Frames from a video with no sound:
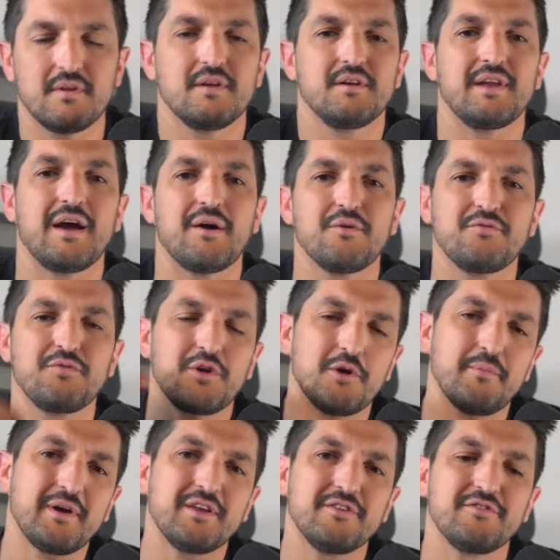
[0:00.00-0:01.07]
now if we go
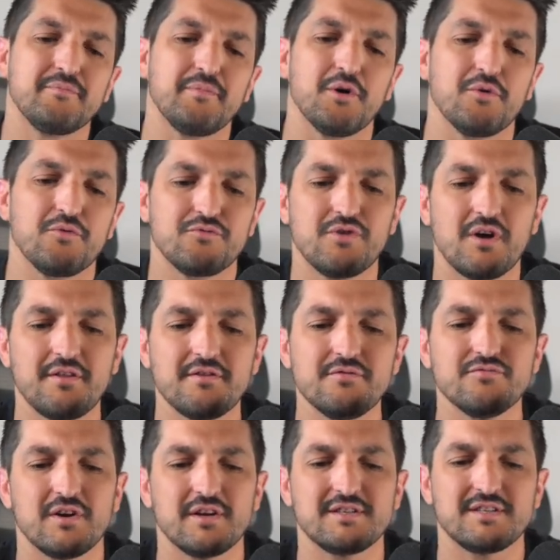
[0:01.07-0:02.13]
back into Bolt, rather
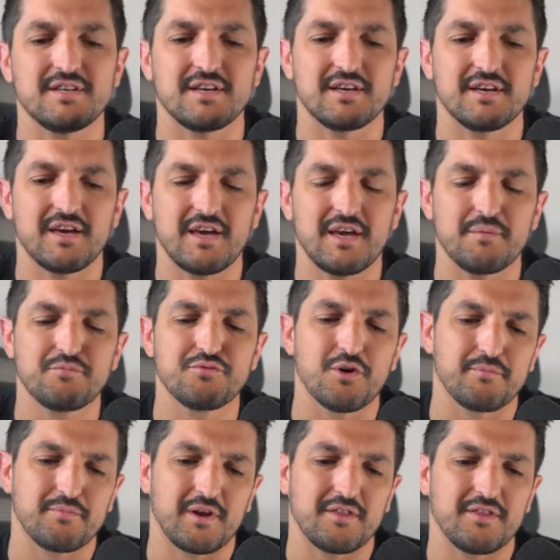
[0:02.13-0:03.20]
than writing a
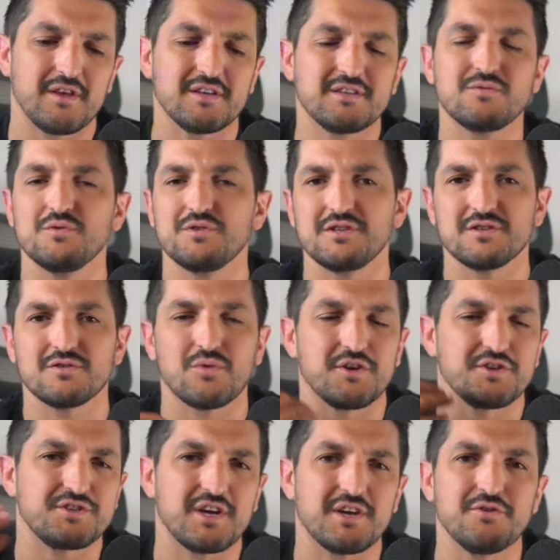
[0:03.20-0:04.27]
prompt like this, which is
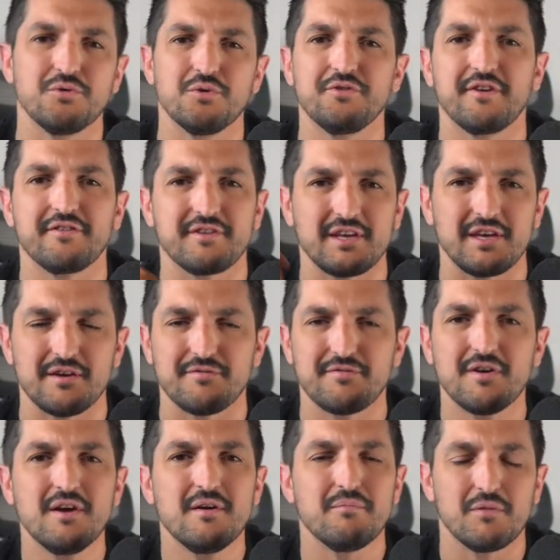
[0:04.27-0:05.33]
quite general, it doesn't give
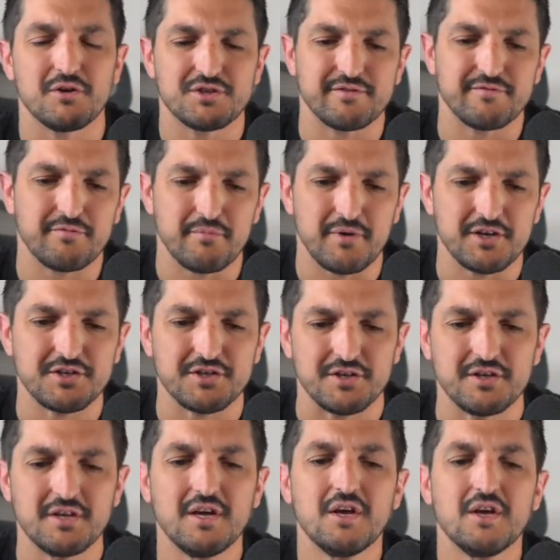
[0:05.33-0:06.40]
much
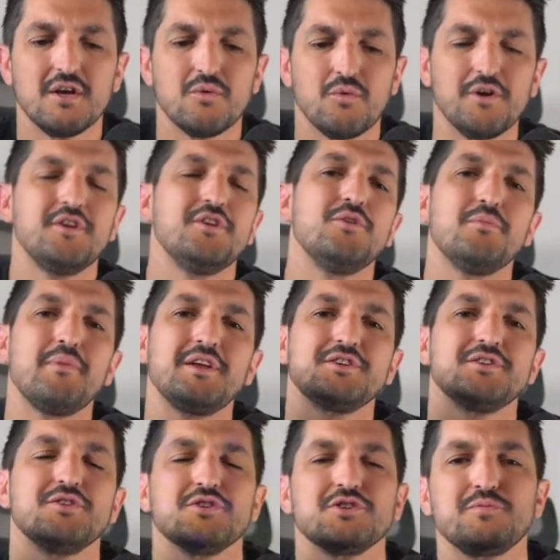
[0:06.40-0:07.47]
information, why don't you
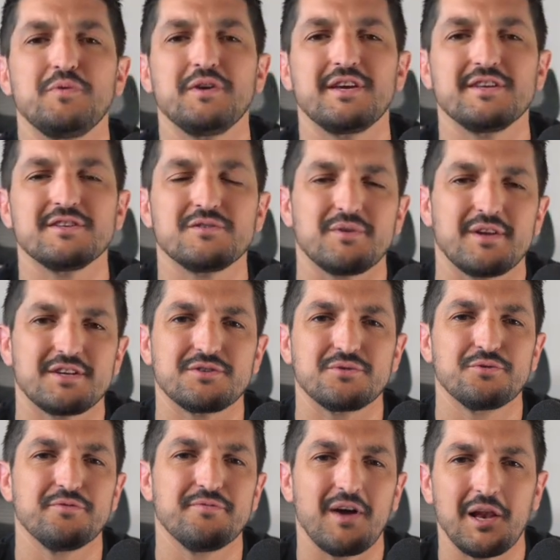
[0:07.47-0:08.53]
imagine that you're speaking to an
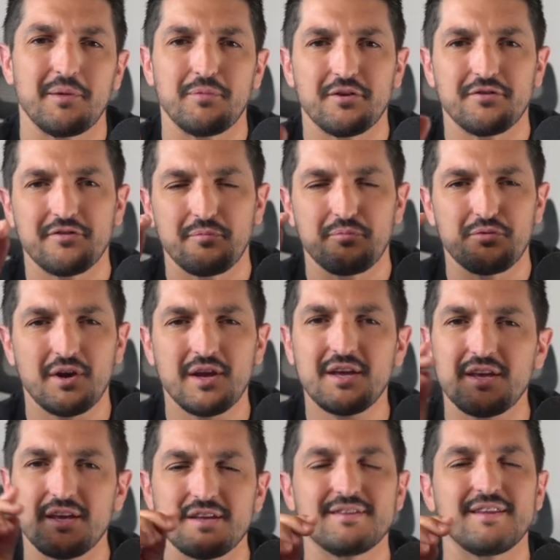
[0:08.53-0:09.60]
actual developer to
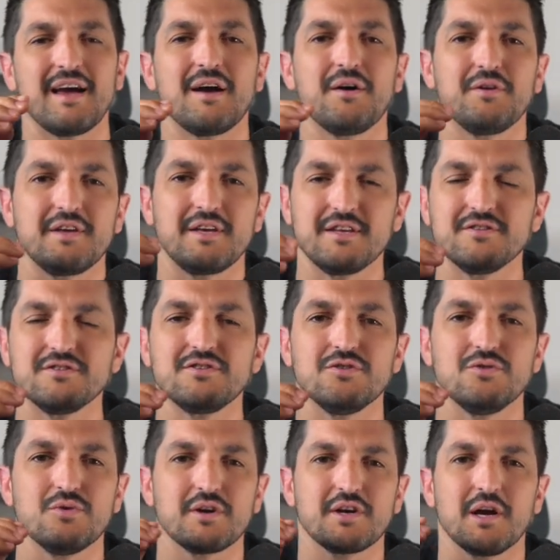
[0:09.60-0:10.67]
break it down
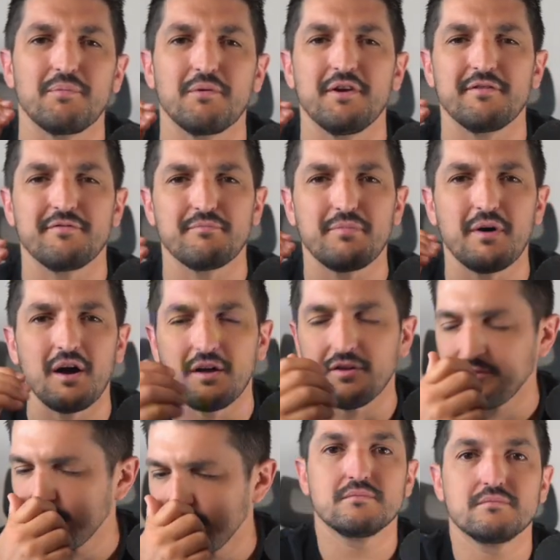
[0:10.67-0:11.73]
into a couple of different
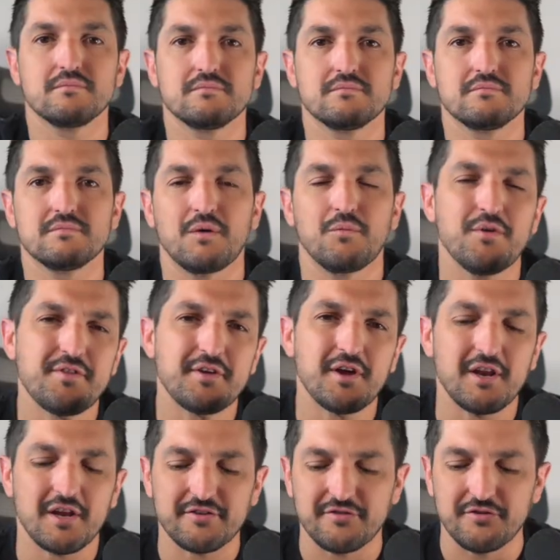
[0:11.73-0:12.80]
parts? And one thing I
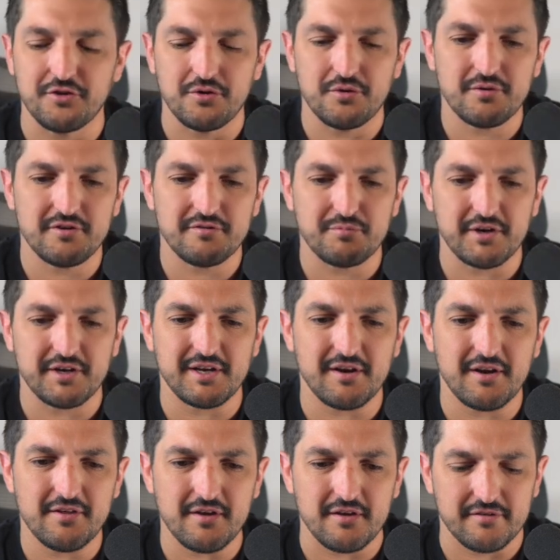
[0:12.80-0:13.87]
like to do is break it down
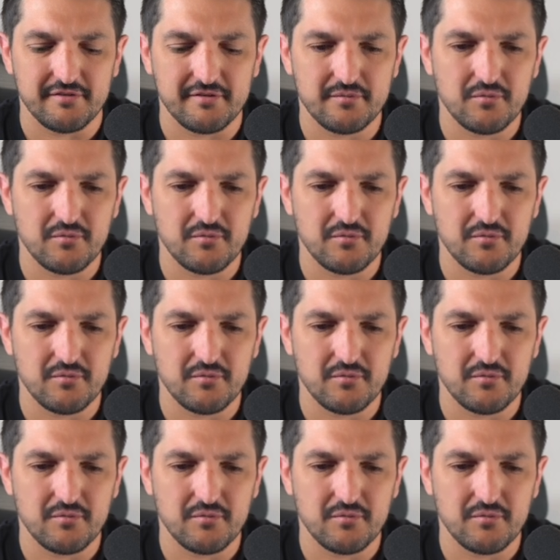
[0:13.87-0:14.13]
like this